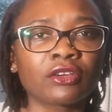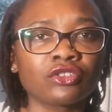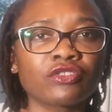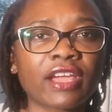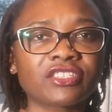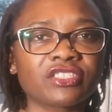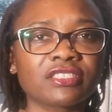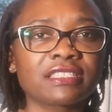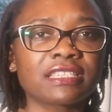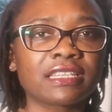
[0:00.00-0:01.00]

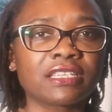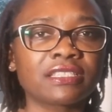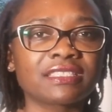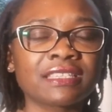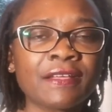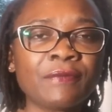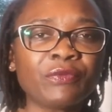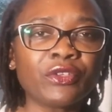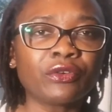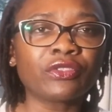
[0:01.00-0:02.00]
contractions and this,
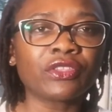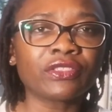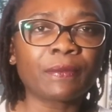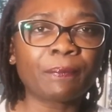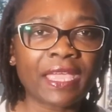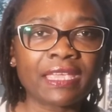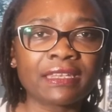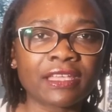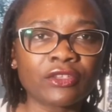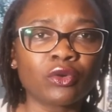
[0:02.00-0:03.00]
the
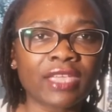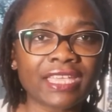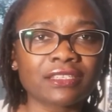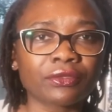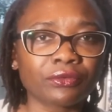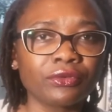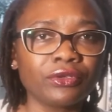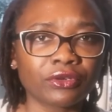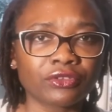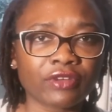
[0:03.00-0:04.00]
pain that you're getting through
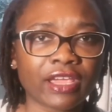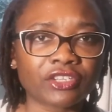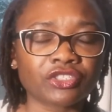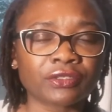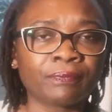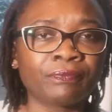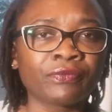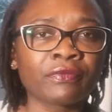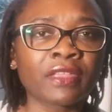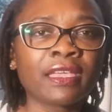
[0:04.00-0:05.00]
your contraction.
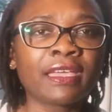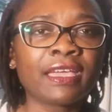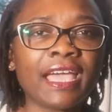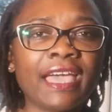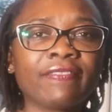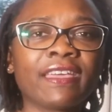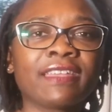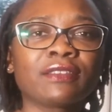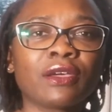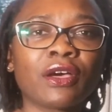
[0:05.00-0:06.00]
And
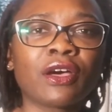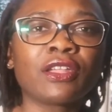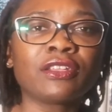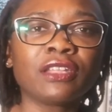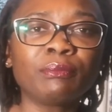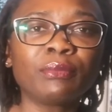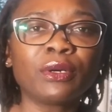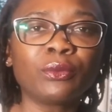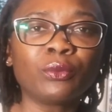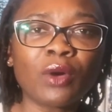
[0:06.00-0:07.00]
then the
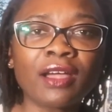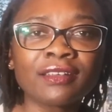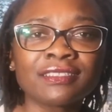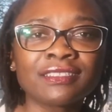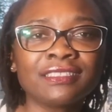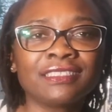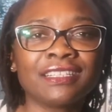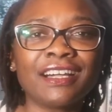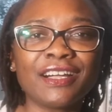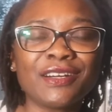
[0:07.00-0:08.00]
number one
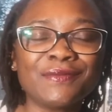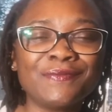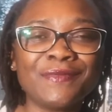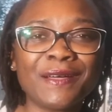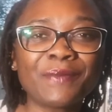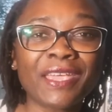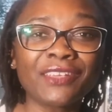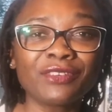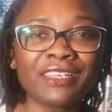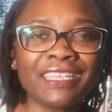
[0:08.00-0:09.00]

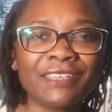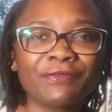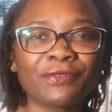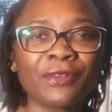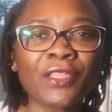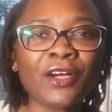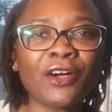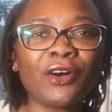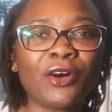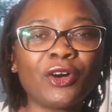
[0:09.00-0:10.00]
pain relief,
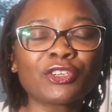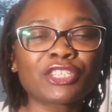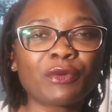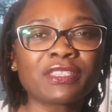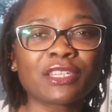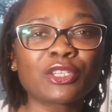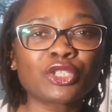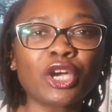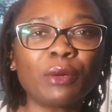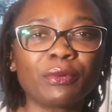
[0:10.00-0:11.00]
or shall we say the
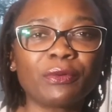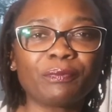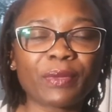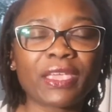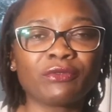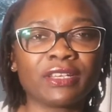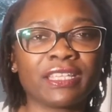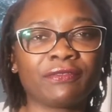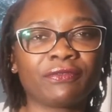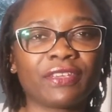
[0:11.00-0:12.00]
top pain
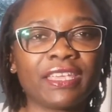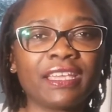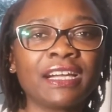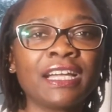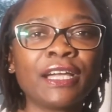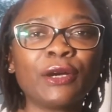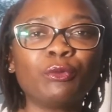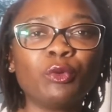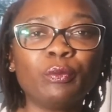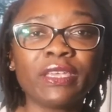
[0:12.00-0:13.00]
relief here, will